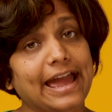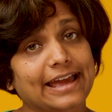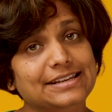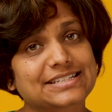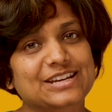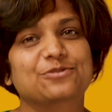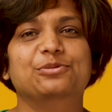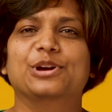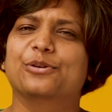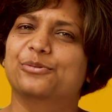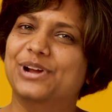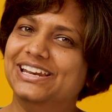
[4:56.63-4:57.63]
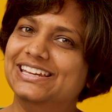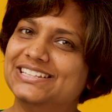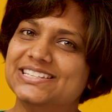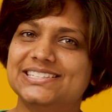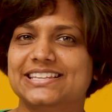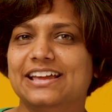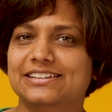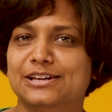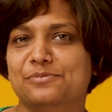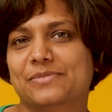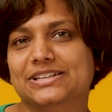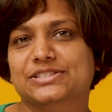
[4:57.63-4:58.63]
and we are ready to send
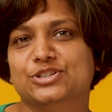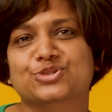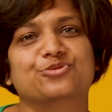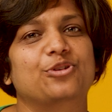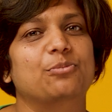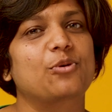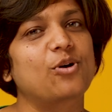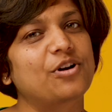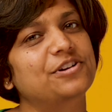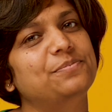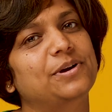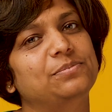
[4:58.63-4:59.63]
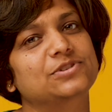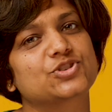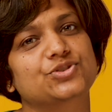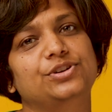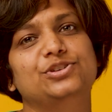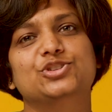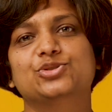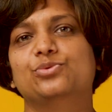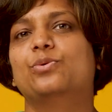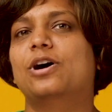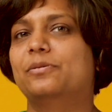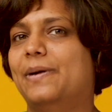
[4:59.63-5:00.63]
a message from order publisher
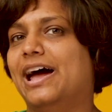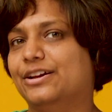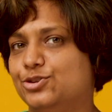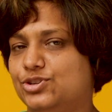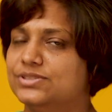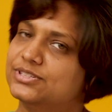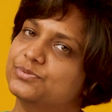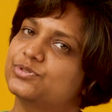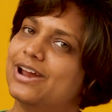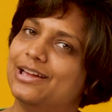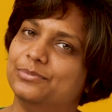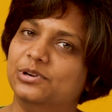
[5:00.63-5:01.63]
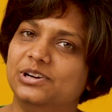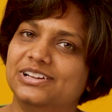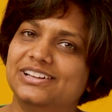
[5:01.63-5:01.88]
to our packaging subscriber.